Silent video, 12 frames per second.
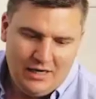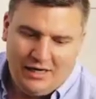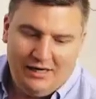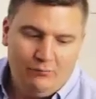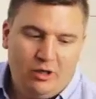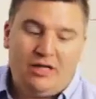
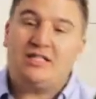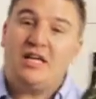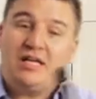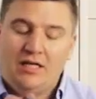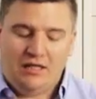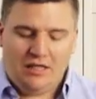And then we're going to
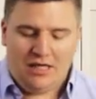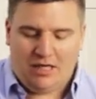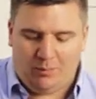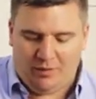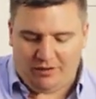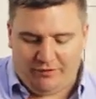take a
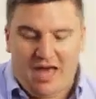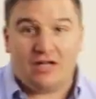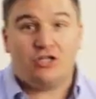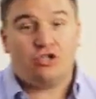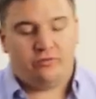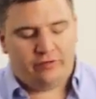little bit of
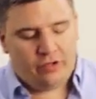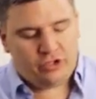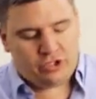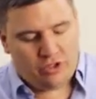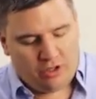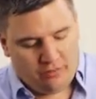extra
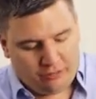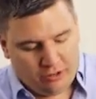virgin olive